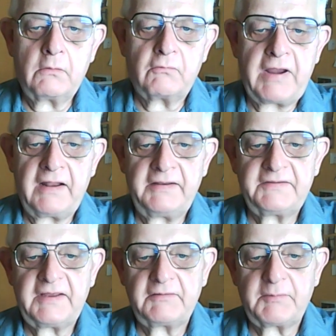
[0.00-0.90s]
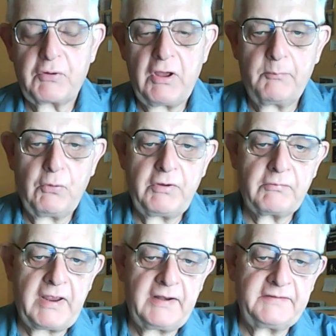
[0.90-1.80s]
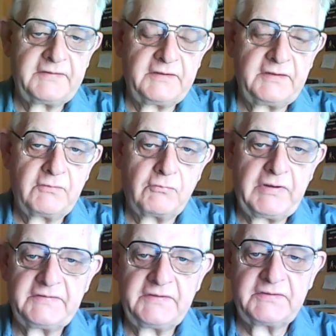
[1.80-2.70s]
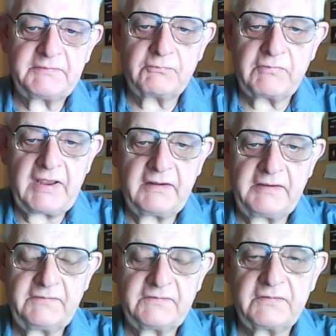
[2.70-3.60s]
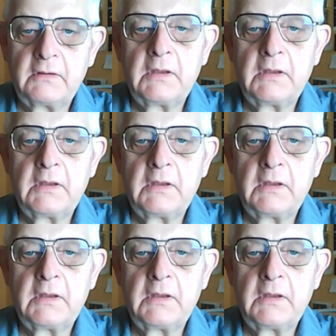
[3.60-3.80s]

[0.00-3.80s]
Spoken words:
rallies, like the Proud Boy rallies and the racist rallies,